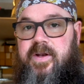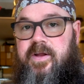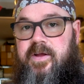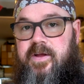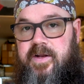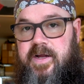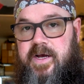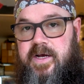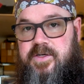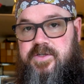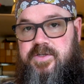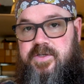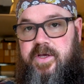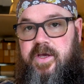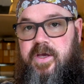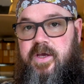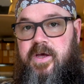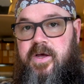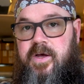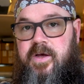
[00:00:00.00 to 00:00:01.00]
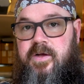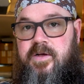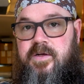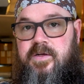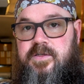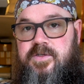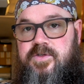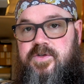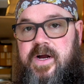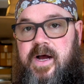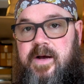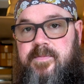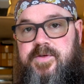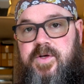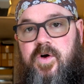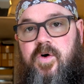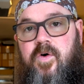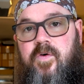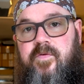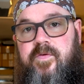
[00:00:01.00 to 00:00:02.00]
it actually straps
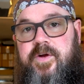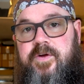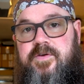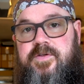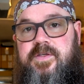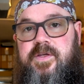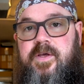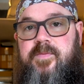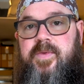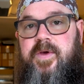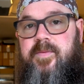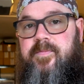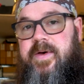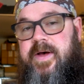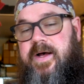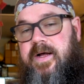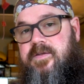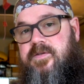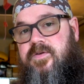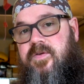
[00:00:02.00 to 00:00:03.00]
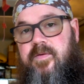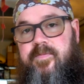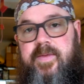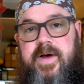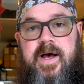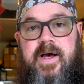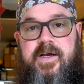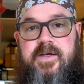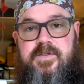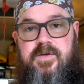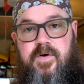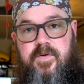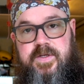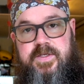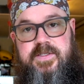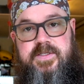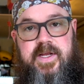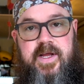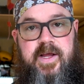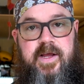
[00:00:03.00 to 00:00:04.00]
over your sleeping pad, so the bag is always
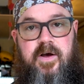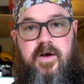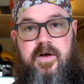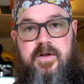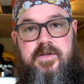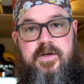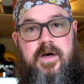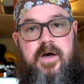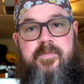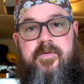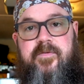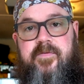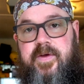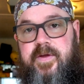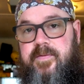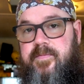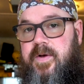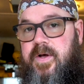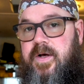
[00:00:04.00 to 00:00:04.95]
staying on top of it.